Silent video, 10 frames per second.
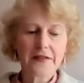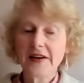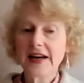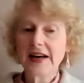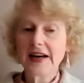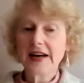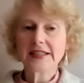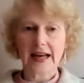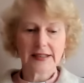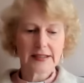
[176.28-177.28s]
At
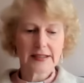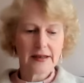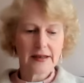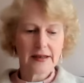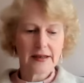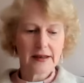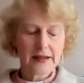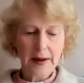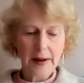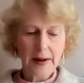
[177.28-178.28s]
first glance,
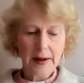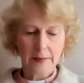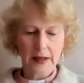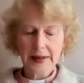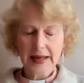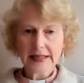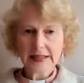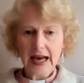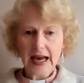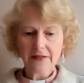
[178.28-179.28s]
this parable
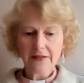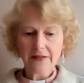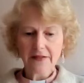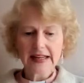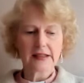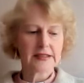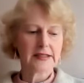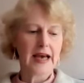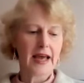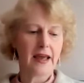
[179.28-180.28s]
appears to have
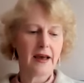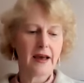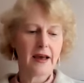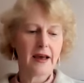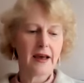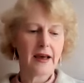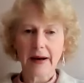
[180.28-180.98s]
little to say